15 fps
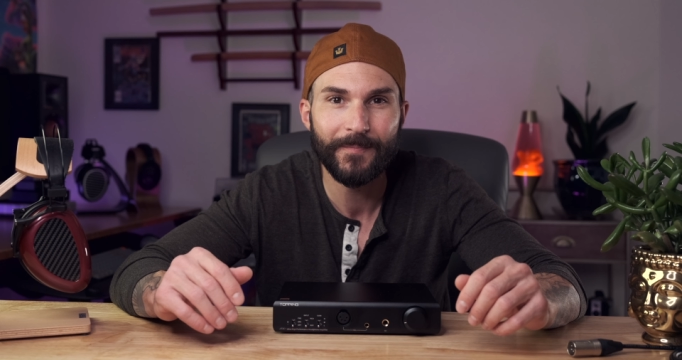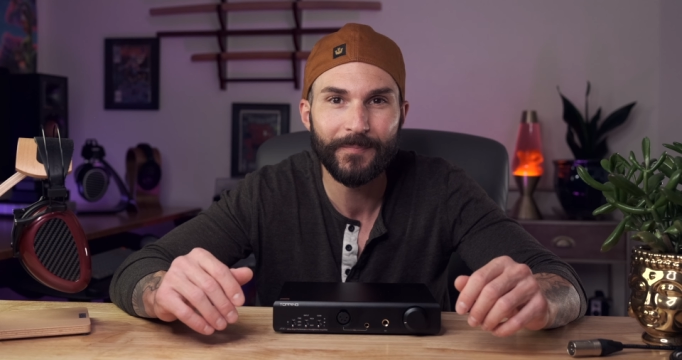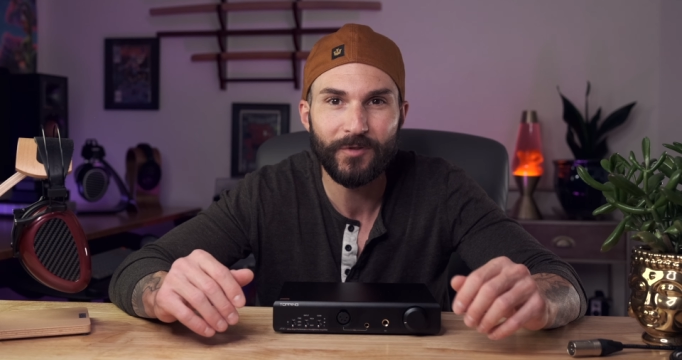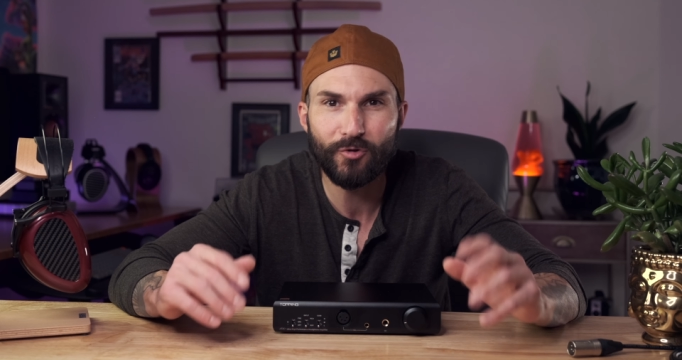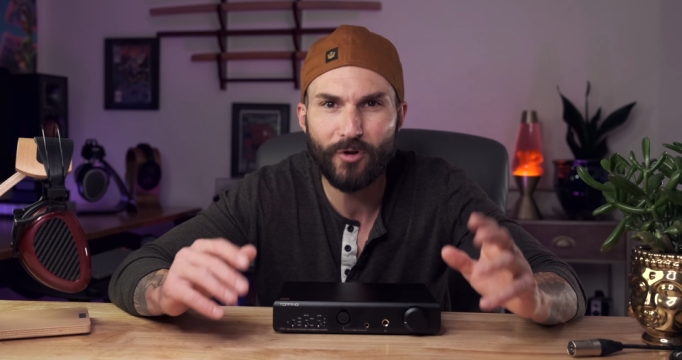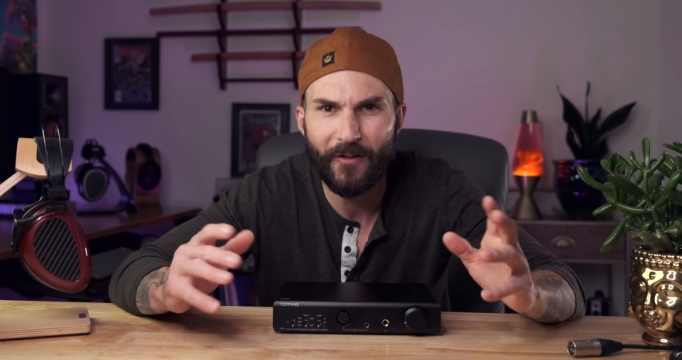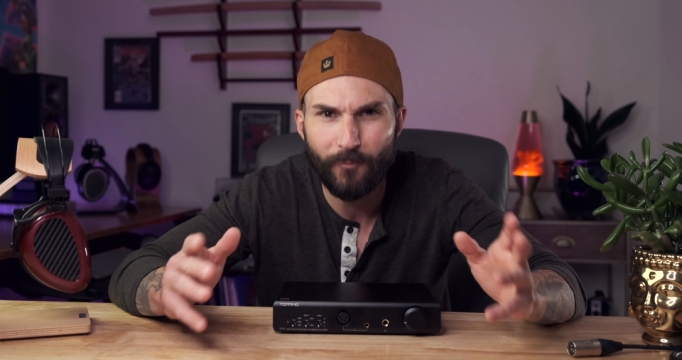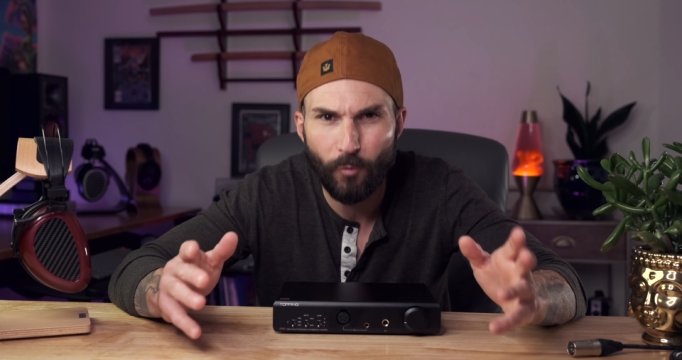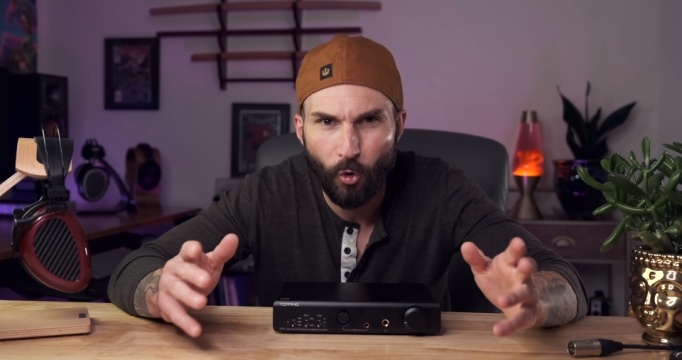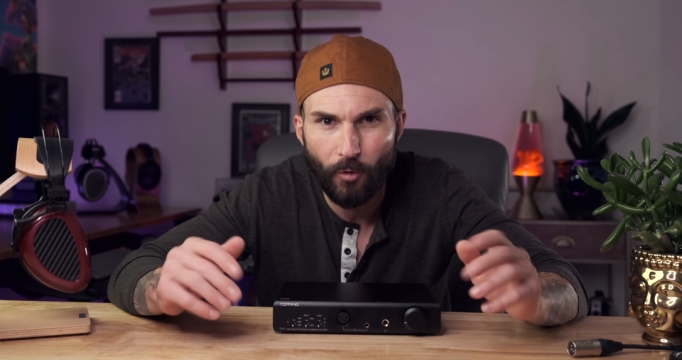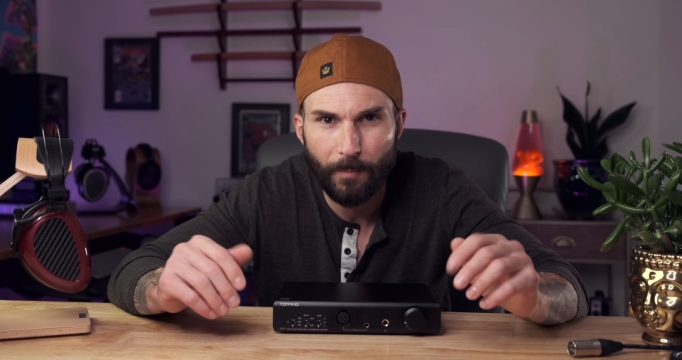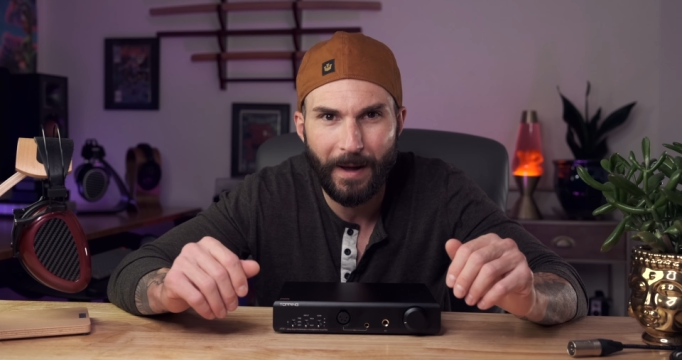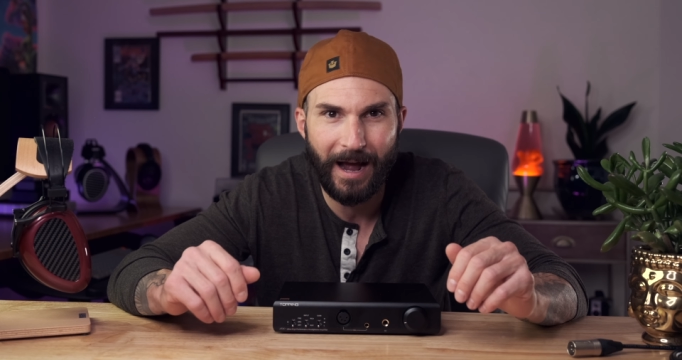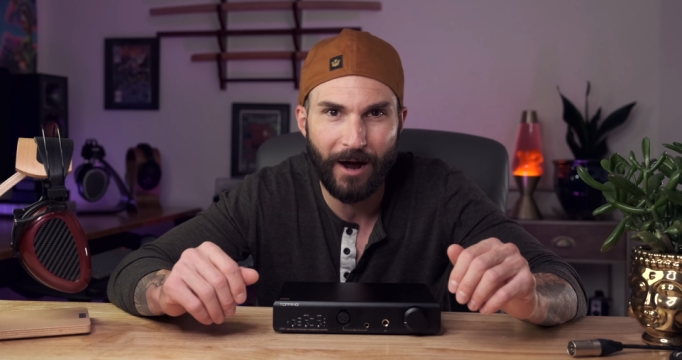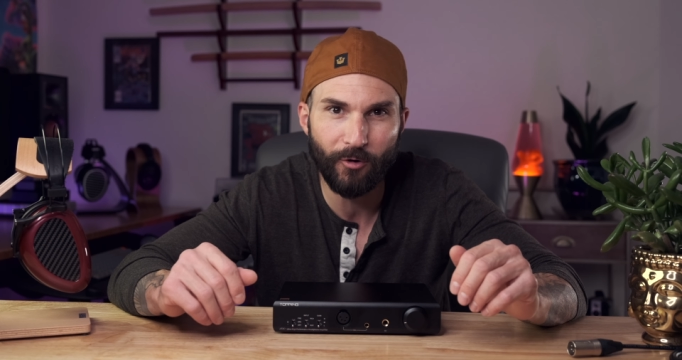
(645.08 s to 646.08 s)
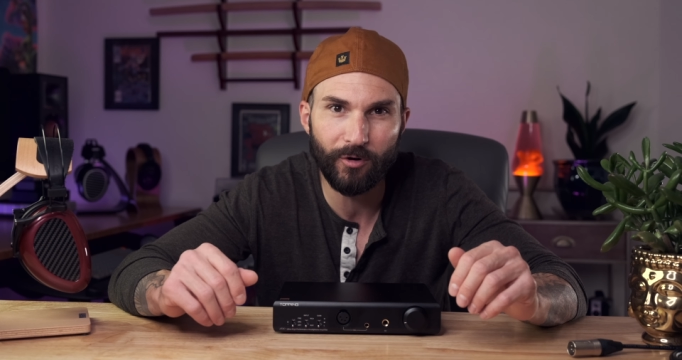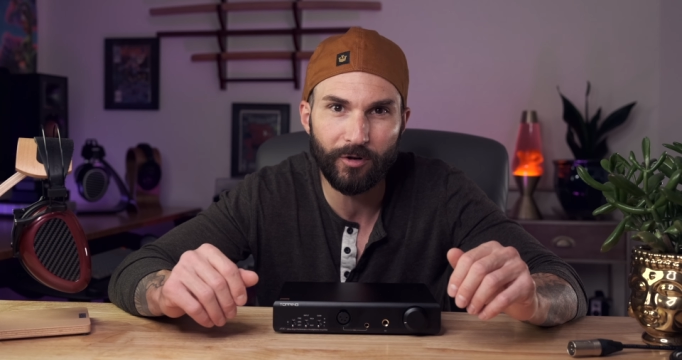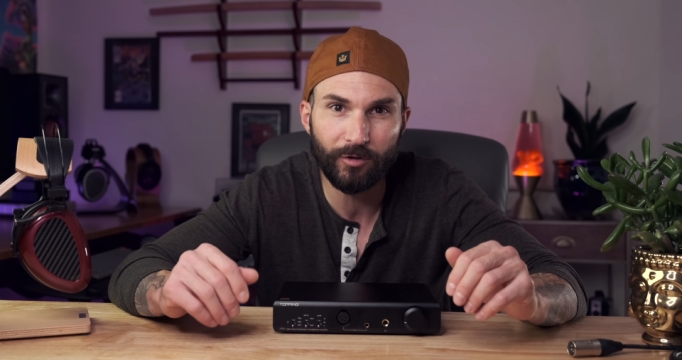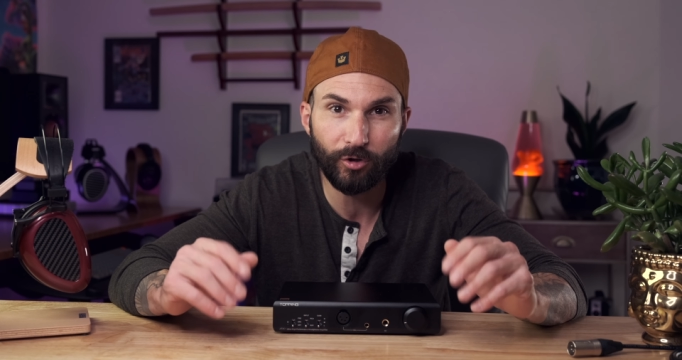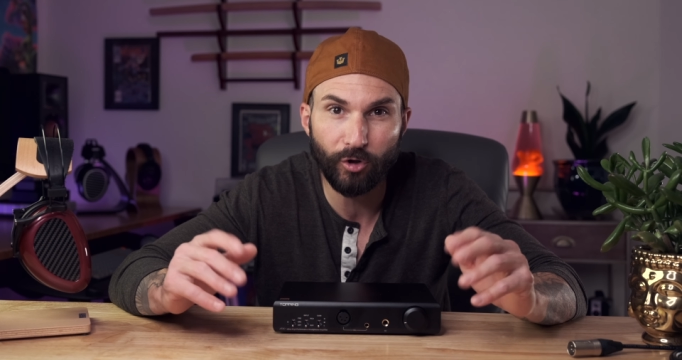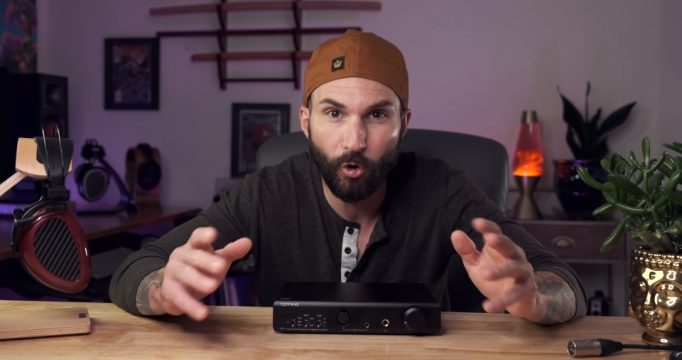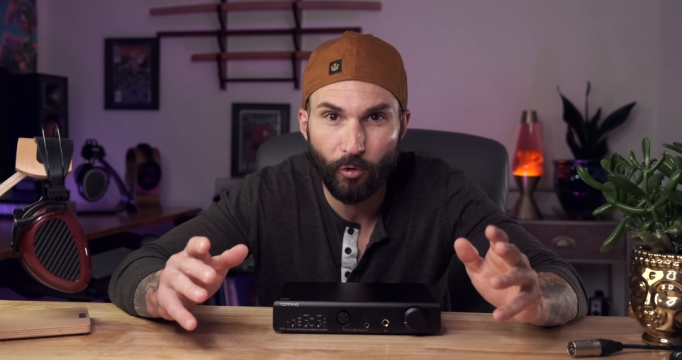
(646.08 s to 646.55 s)
You have more power,
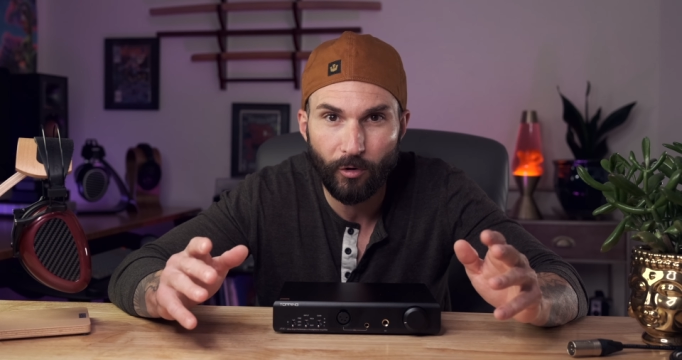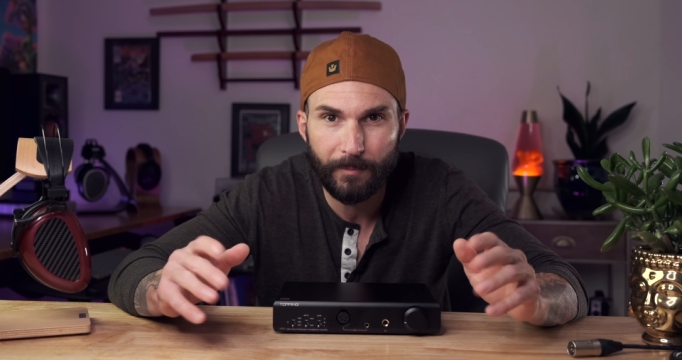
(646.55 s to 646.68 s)
lower